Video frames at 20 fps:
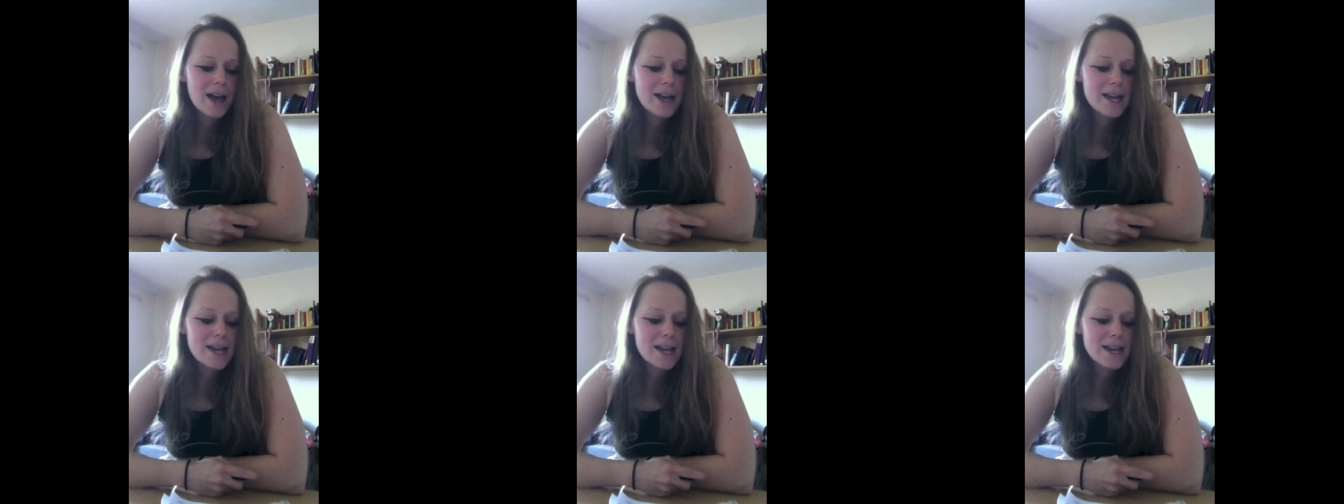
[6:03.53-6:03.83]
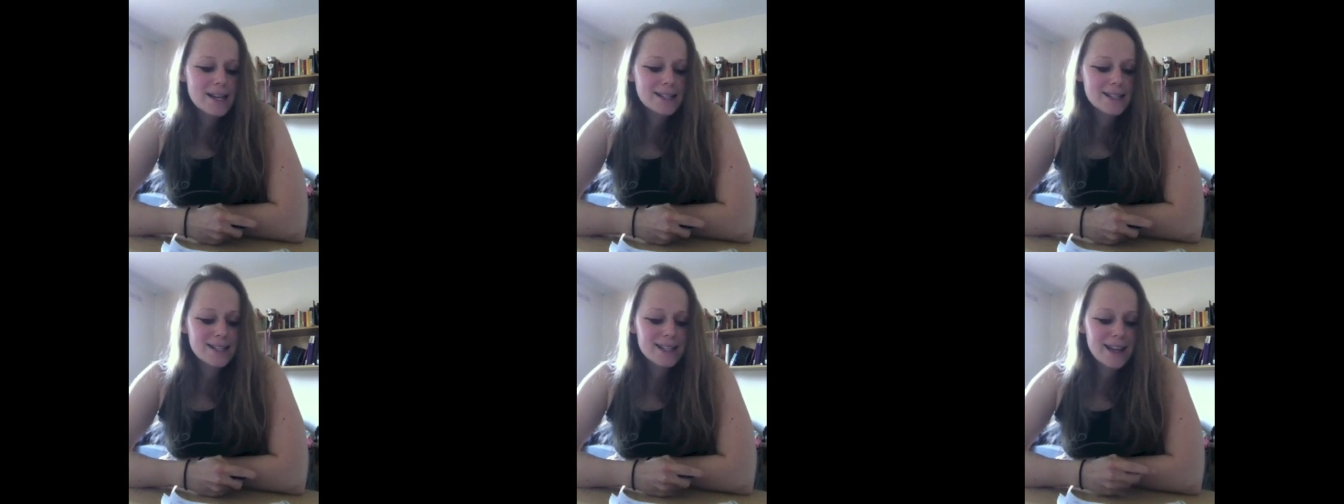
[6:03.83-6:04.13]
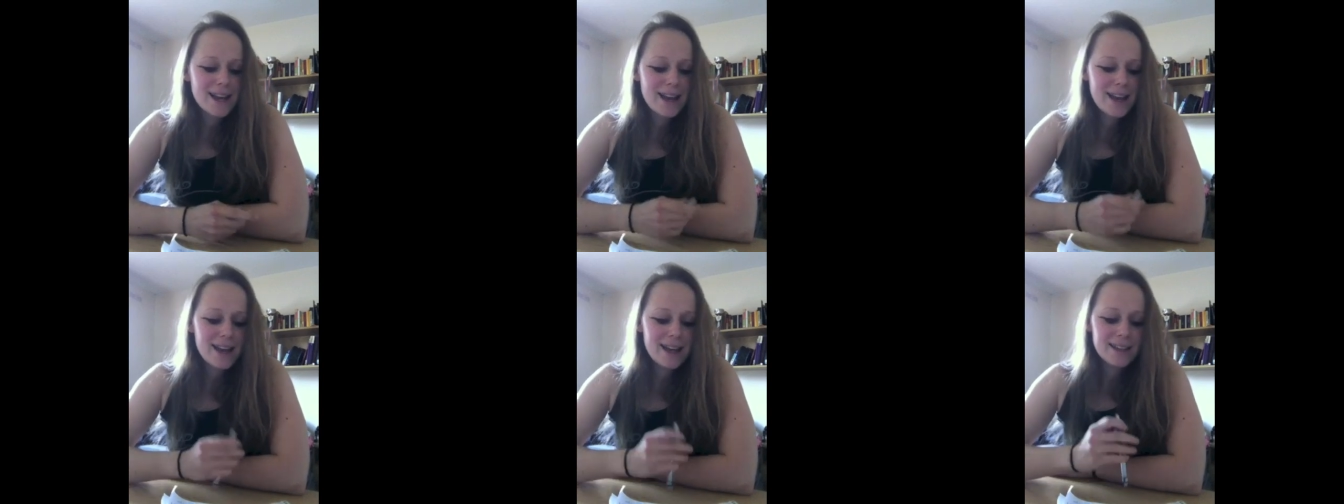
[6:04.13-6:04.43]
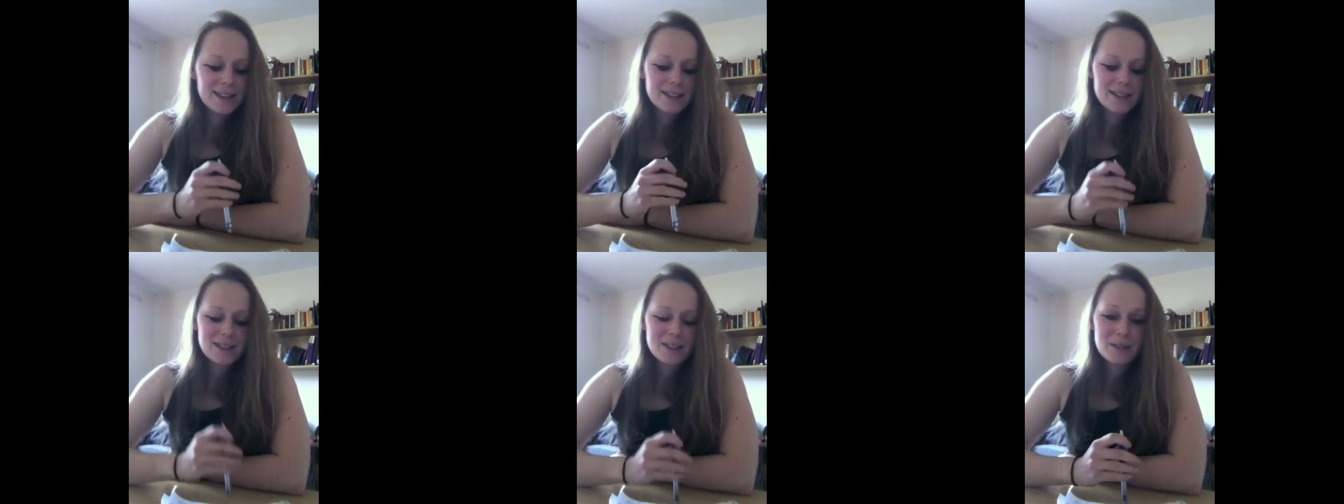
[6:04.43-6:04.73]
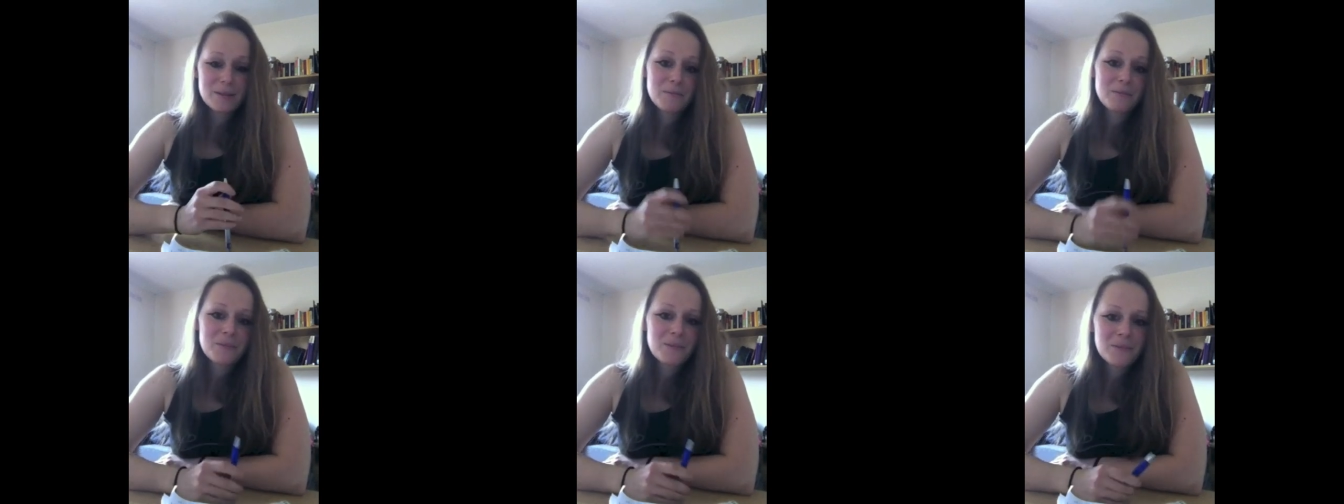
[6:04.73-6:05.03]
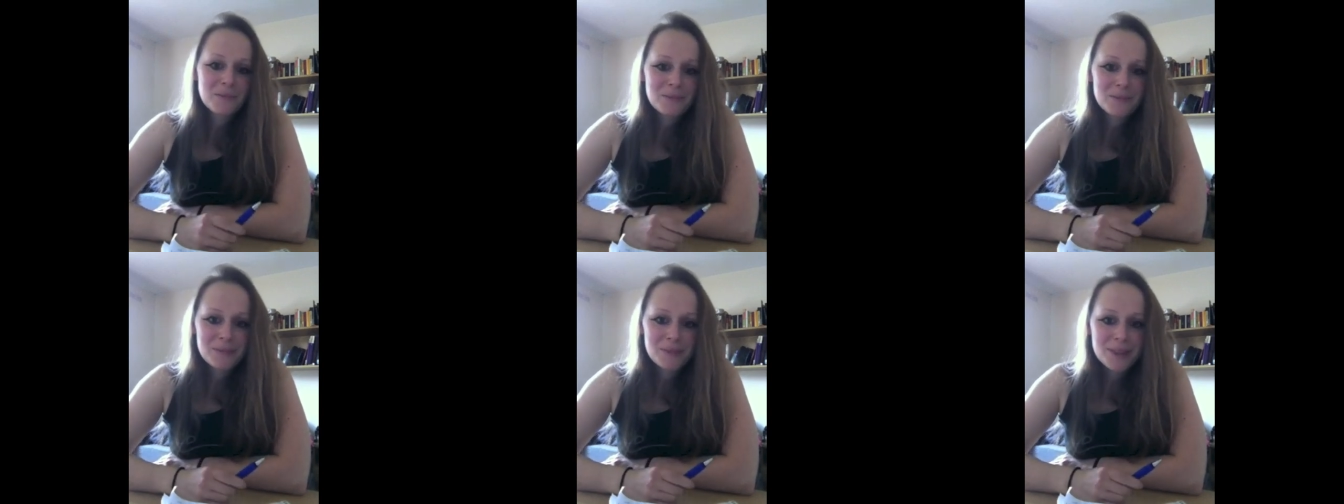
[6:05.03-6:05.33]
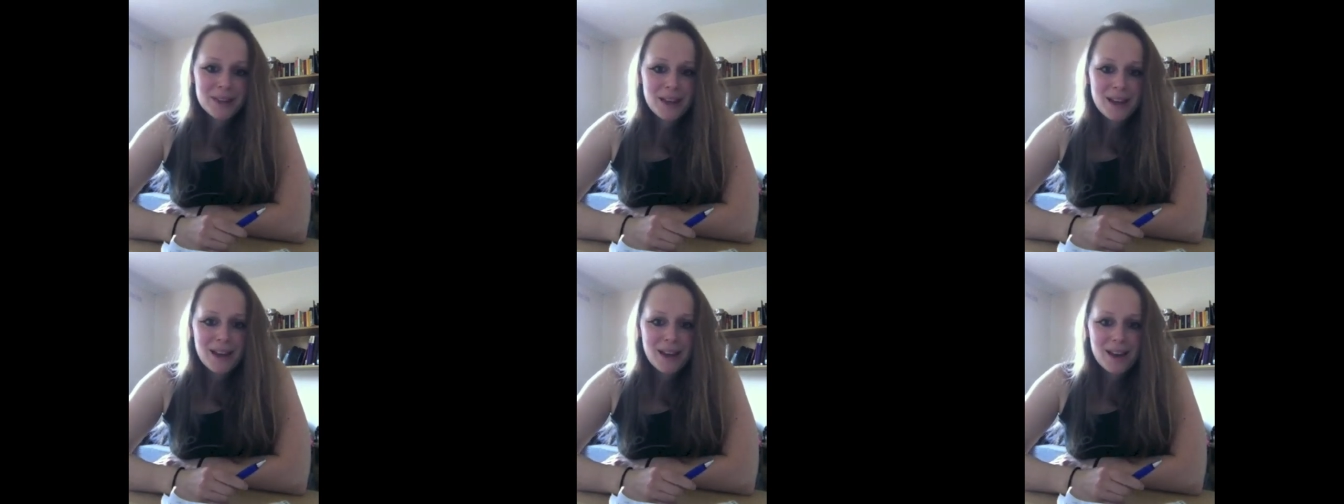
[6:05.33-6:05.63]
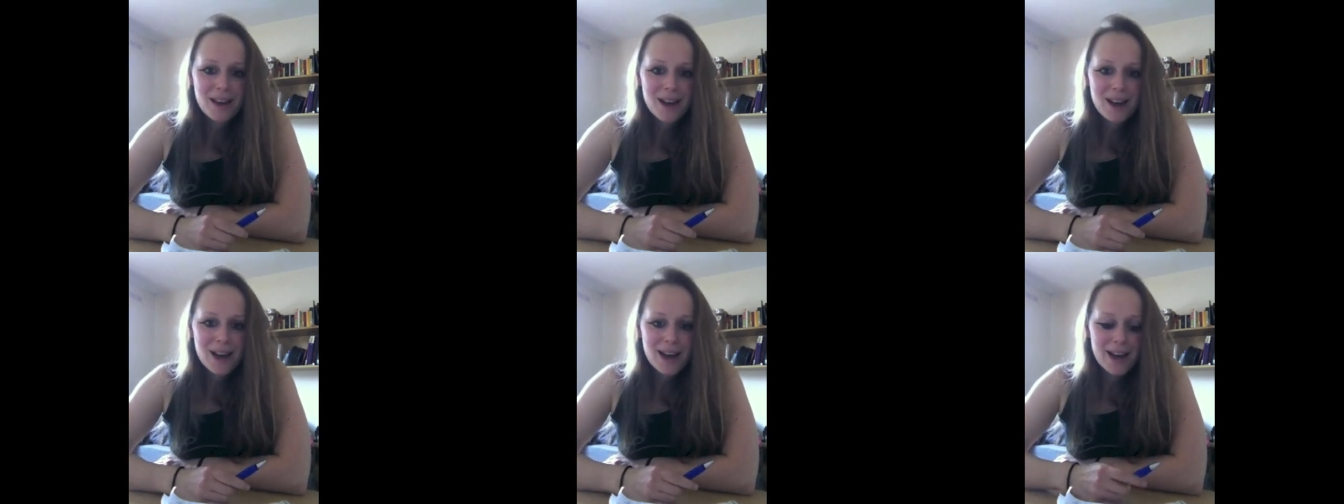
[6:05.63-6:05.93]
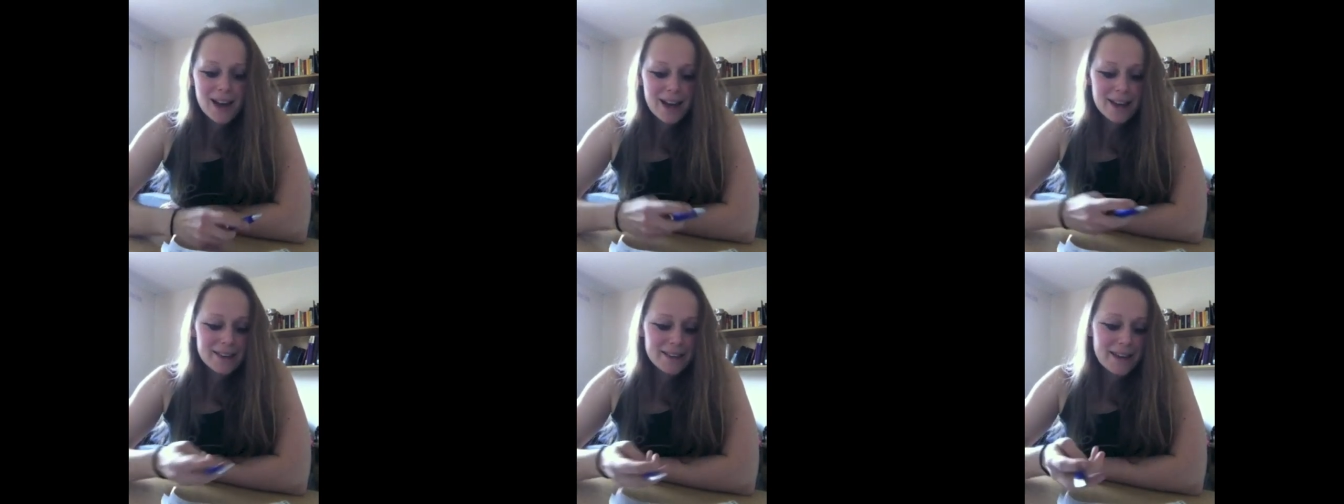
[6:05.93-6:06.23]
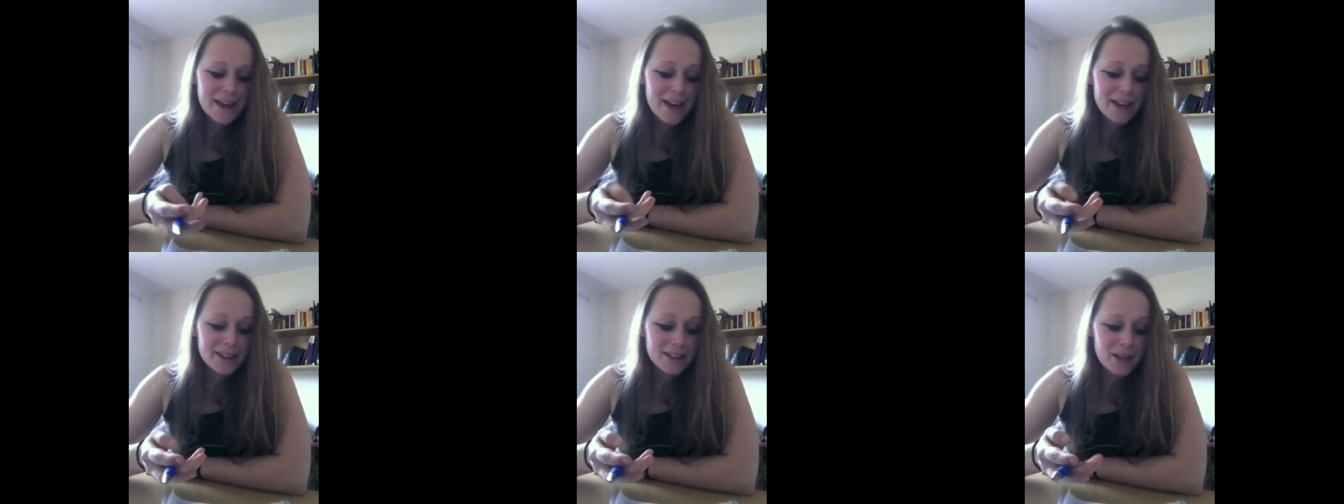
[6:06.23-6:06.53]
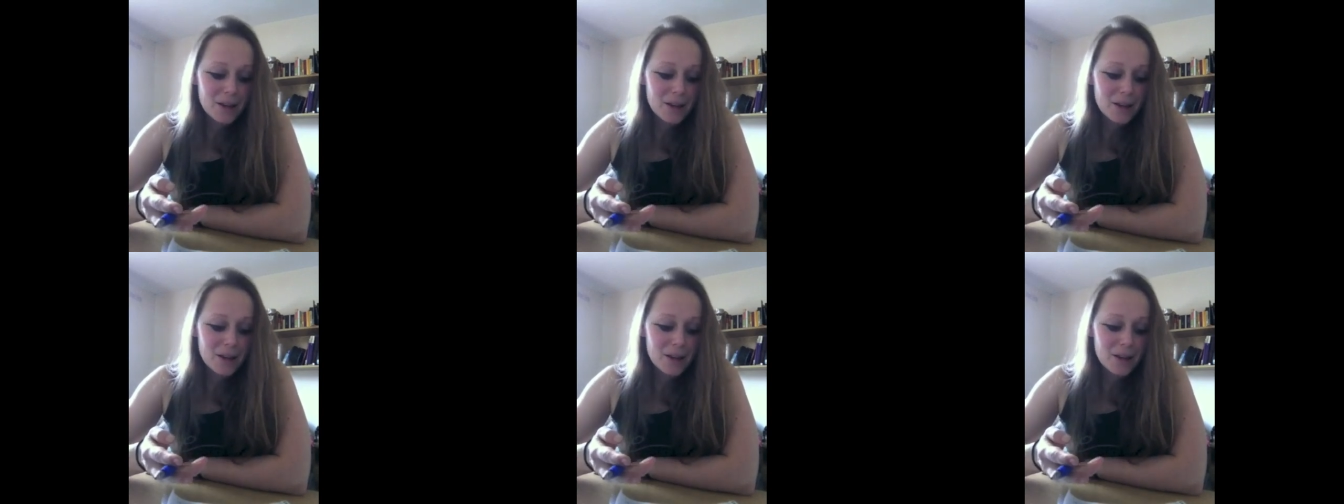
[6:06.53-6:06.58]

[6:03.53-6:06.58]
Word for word: Yes, and at the end,